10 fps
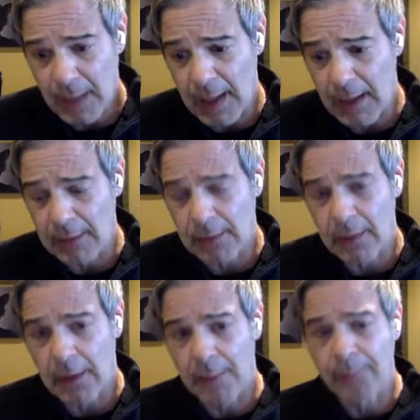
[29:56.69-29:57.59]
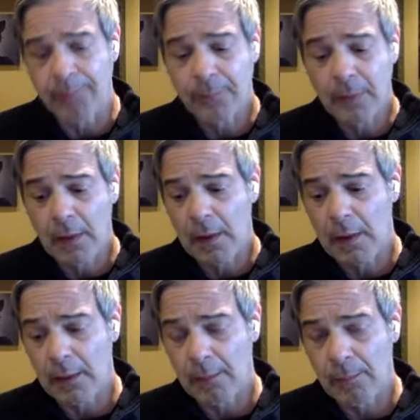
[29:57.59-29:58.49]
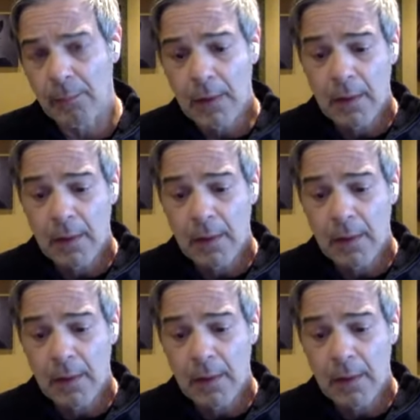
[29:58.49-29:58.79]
and um, um,